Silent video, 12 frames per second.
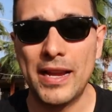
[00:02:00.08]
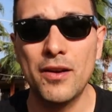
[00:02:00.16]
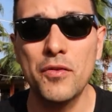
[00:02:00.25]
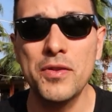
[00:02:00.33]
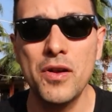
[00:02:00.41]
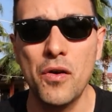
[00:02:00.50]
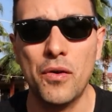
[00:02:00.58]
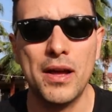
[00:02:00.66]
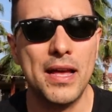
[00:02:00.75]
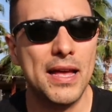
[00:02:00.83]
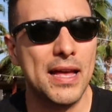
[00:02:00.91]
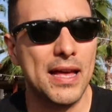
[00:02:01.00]
I don't know
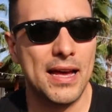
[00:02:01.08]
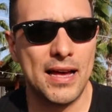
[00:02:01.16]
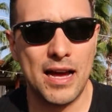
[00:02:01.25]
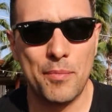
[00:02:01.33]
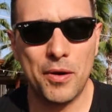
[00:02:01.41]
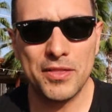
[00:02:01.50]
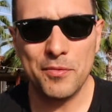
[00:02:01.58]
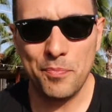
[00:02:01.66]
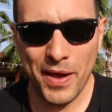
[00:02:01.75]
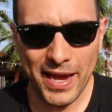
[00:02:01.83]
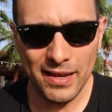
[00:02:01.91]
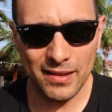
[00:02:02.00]
about the
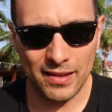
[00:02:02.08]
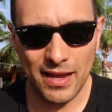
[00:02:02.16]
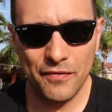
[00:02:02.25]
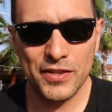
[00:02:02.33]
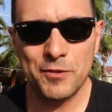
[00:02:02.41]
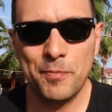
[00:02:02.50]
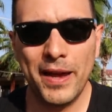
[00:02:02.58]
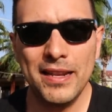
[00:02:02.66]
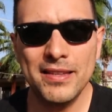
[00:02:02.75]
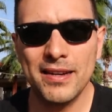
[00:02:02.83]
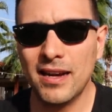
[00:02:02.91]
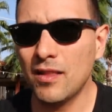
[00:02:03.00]
panel, if it's
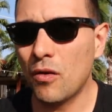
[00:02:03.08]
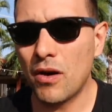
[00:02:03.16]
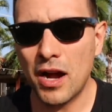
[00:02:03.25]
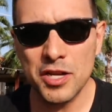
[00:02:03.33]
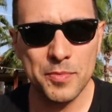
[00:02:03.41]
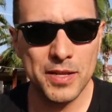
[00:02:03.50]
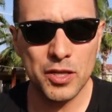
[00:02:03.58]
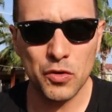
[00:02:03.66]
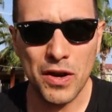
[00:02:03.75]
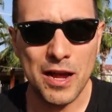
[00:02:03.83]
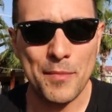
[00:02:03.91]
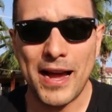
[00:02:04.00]
Pentile or RGB stripe.